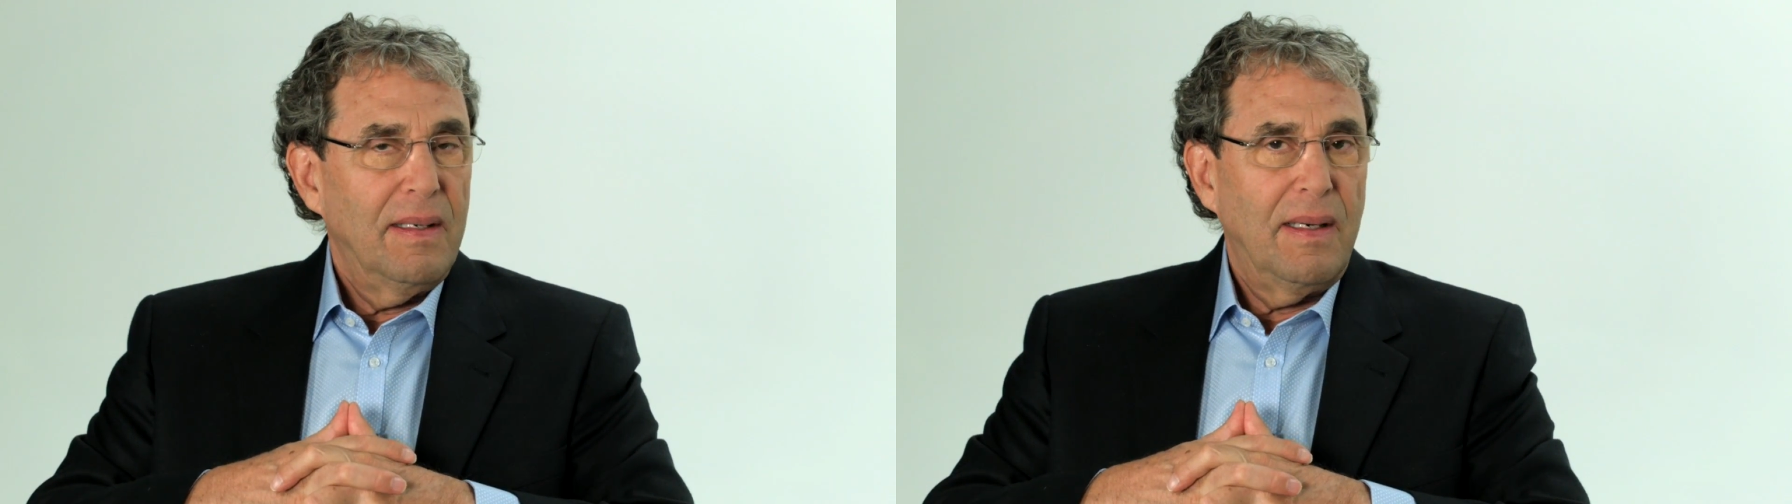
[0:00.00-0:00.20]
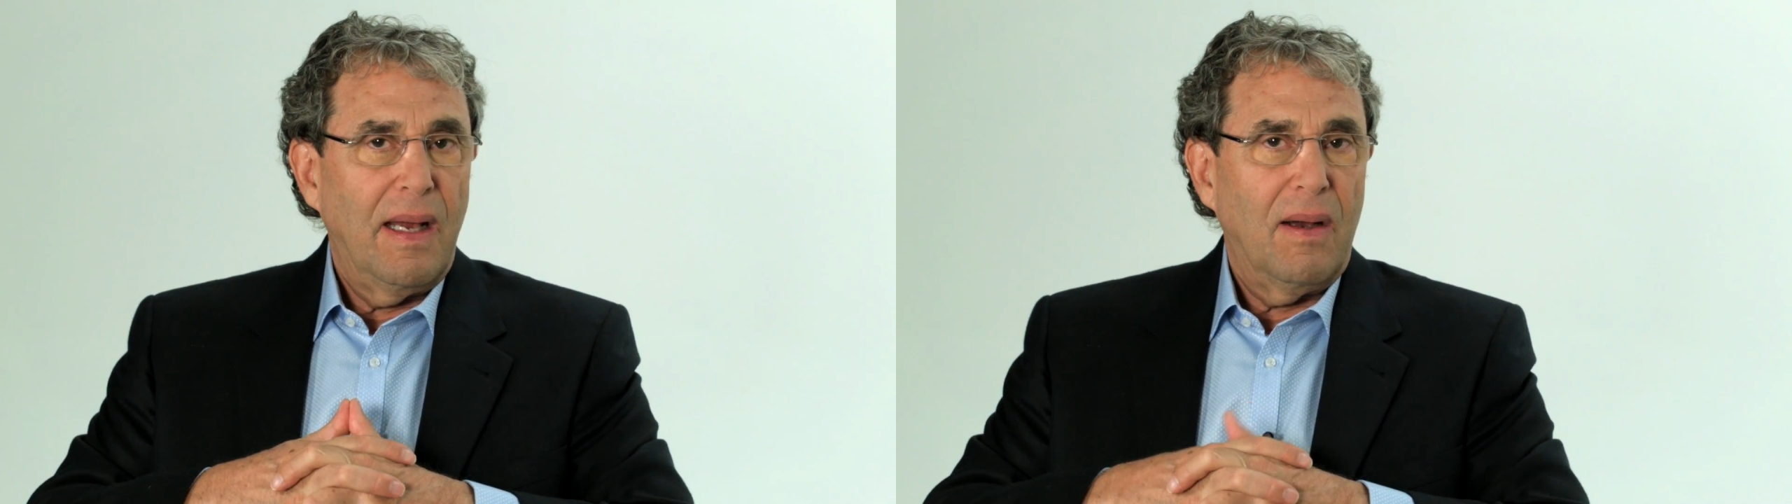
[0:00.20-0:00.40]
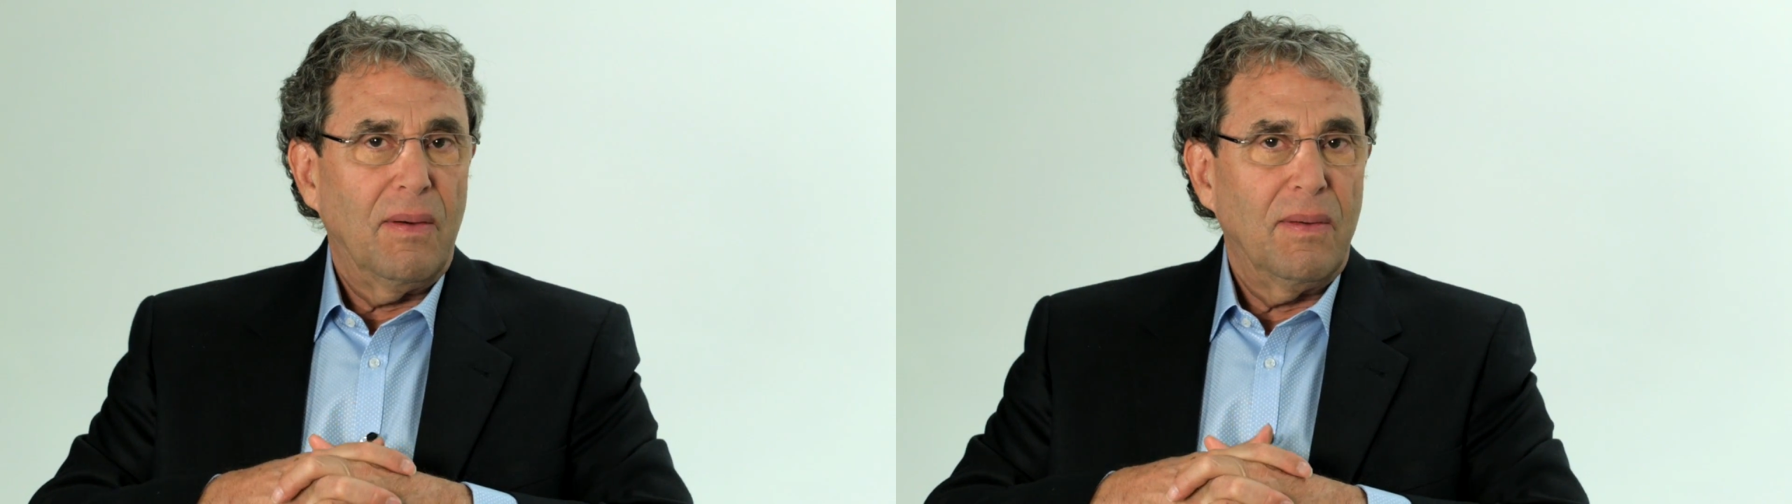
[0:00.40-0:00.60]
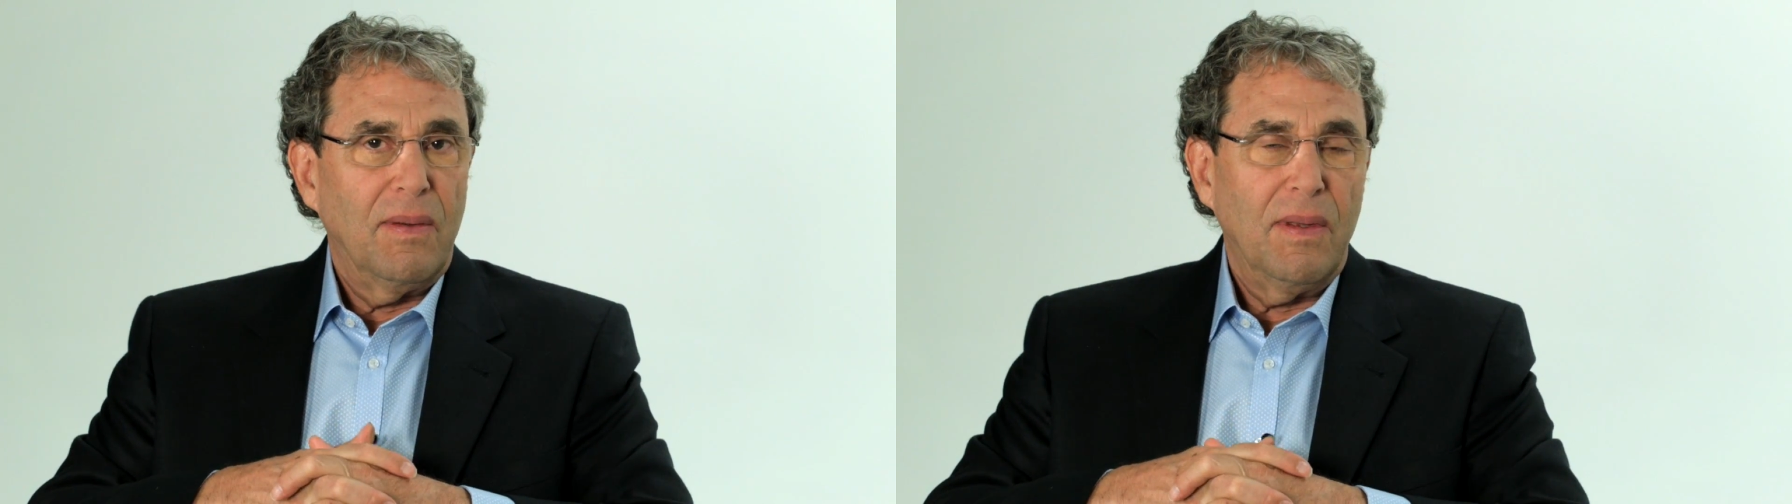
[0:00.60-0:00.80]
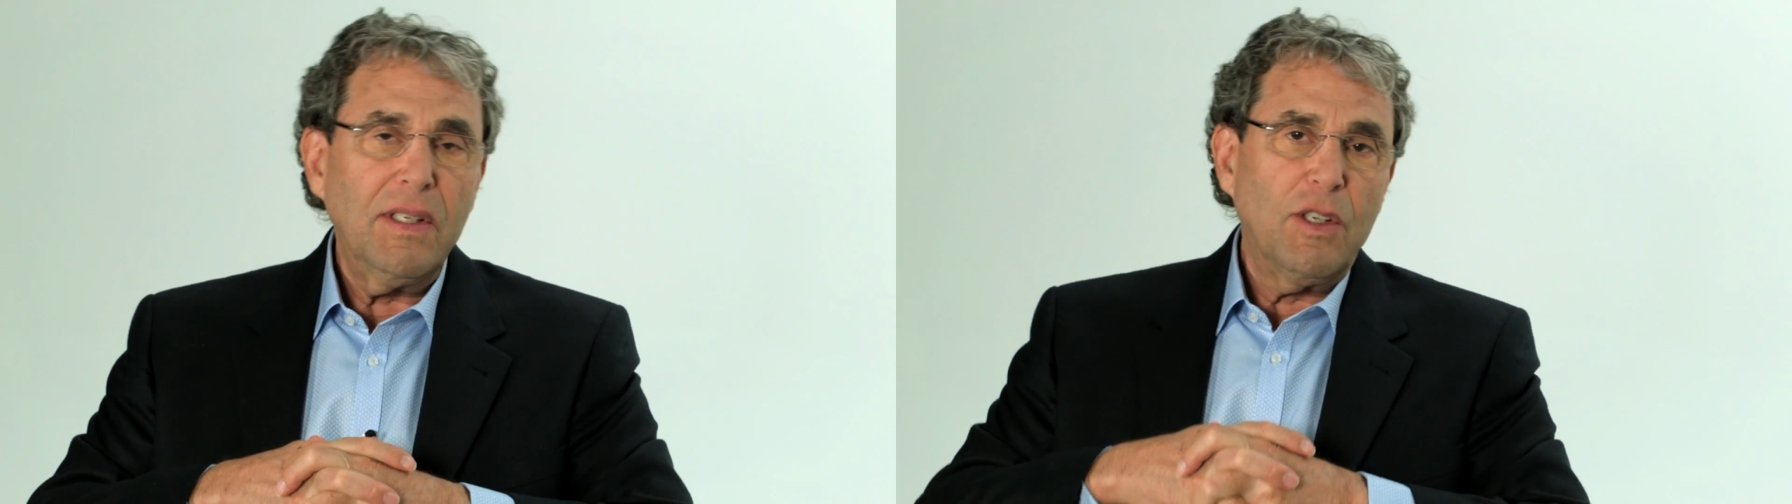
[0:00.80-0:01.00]
Now,
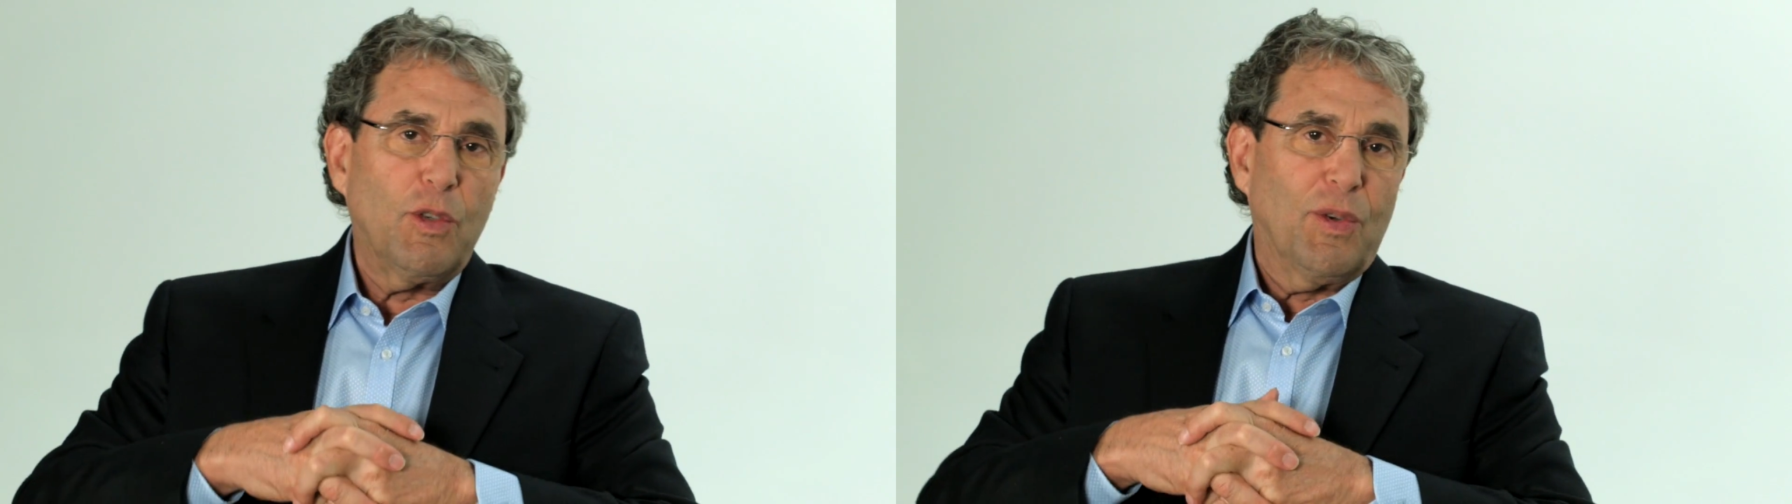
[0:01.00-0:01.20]
this is